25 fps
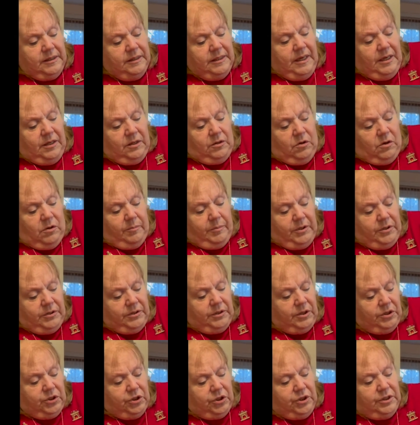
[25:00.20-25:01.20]
take long because
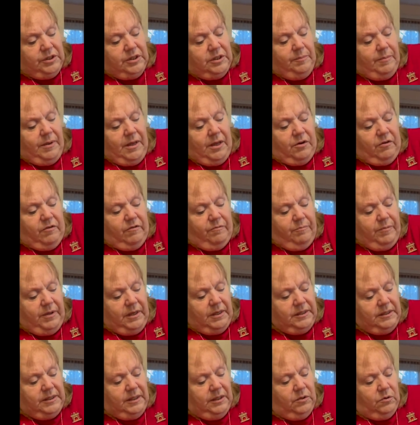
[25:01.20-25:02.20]
it's just a matter of
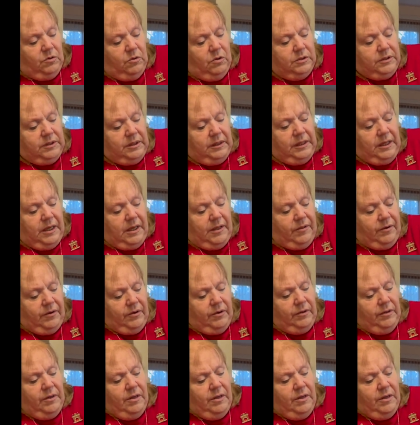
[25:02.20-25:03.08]
mixing it all together.